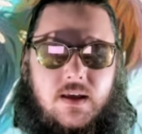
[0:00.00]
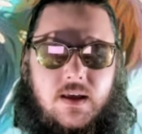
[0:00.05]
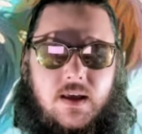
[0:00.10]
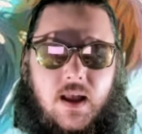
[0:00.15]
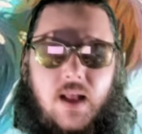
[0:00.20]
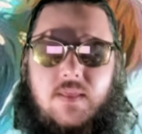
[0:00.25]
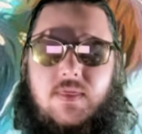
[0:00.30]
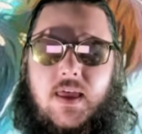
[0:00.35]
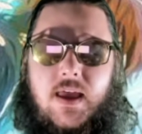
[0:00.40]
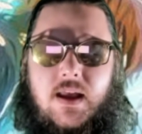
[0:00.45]

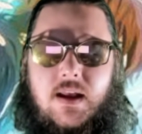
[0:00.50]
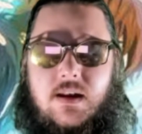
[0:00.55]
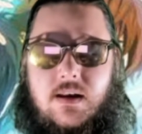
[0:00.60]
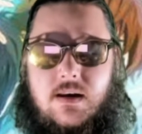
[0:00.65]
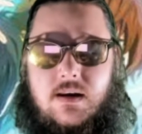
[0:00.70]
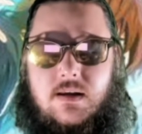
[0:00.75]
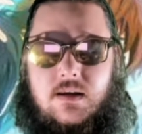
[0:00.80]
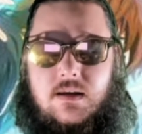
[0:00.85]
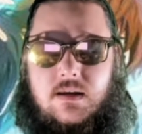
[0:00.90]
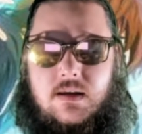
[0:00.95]
And then
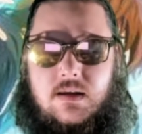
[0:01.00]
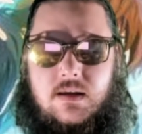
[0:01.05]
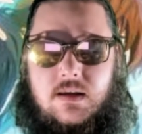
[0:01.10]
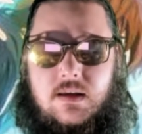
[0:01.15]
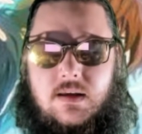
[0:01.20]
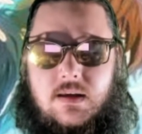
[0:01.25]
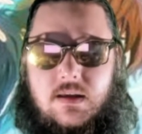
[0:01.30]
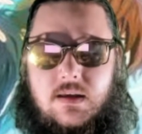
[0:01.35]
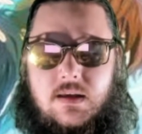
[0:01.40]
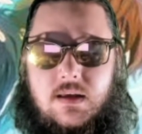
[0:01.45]

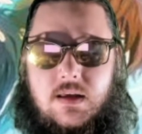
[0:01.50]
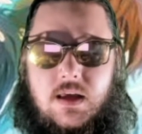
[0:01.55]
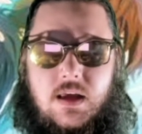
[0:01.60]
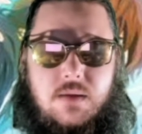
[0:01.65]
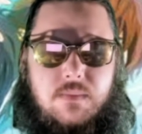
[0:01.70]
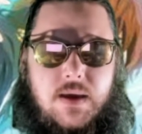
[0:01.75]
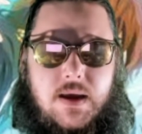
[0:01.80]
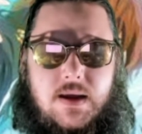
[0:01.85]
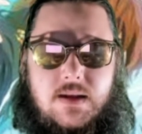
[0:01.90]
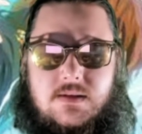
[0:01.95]
he
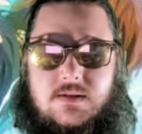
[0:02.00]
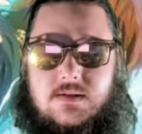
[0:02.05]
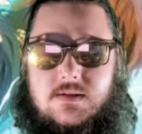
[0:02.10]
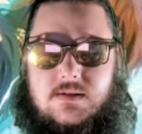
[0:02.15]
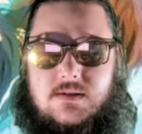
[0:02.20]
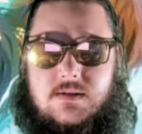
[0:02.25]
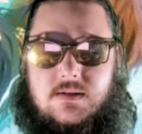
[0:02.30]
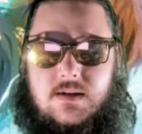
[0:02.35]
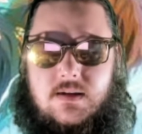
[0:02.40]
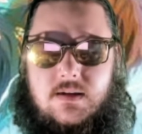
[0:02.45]

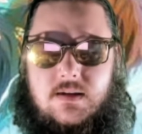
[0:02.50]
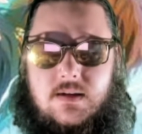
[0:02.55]
meets